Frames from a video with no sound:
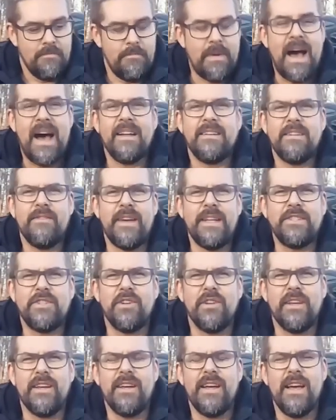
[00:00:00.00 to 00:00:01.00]
But
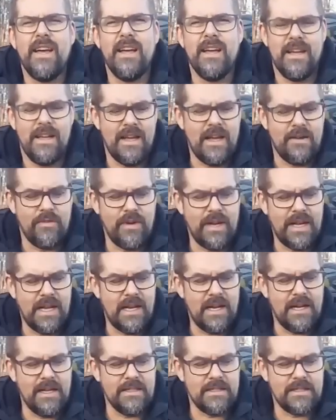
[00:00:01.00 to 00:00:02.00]
eventually I
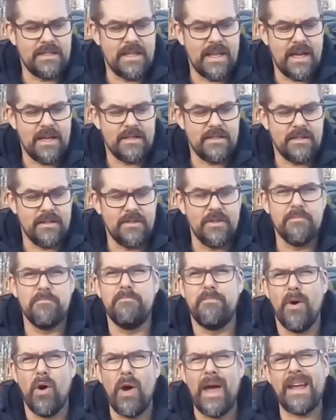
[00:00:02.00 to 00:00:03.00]
realized that the
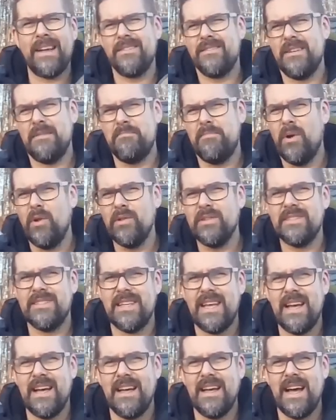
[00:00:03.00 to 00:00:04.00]
extra
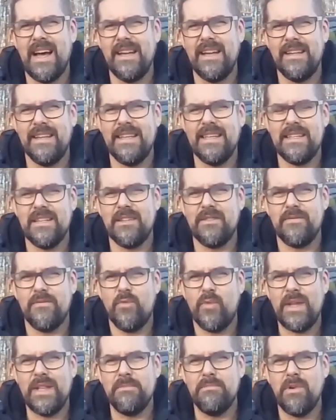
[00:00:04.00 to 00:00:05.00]
bolts I needed,
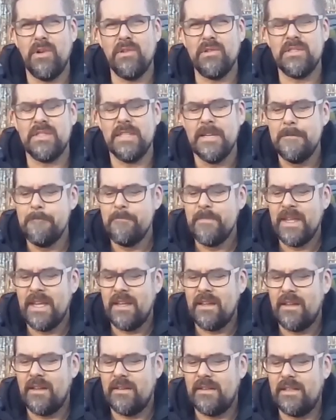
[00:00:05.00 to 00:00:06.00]
wheel bolts,
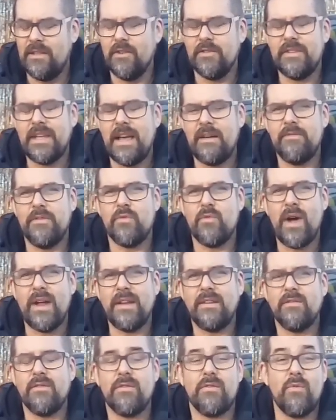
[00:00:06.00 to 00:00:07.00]
not have the
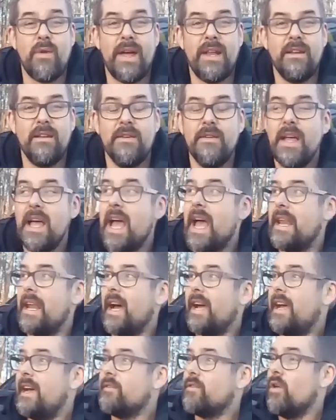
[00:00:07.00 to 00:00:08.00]
right thread, and
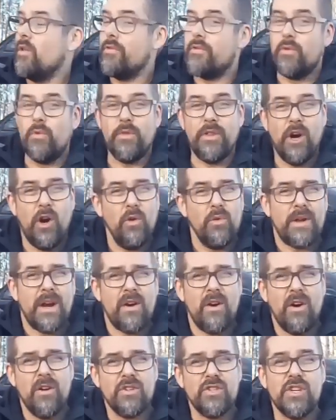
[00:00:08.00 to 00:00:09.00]
I have gone through the whole
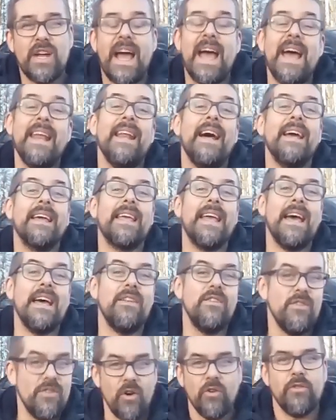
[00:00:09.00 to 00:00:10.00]
garage and I
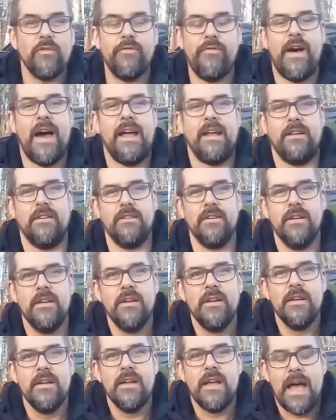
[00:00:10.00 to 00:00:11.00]
cannot find
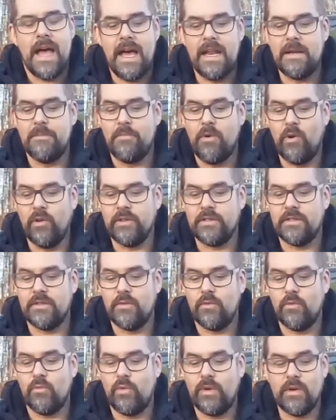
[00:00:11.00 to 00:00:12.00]
any bolts
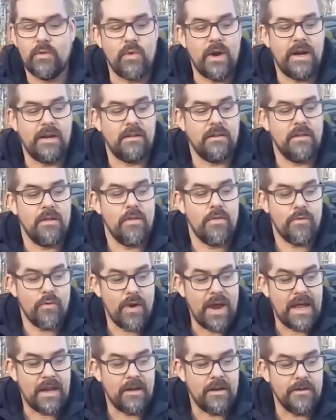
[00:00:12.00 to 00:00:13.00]
with the right
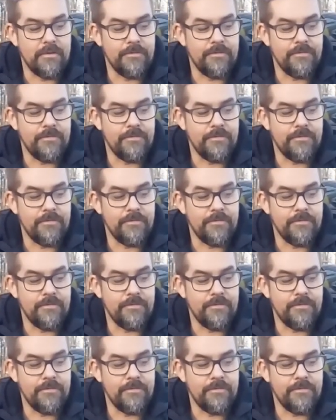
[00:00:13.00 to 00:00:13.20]
thread.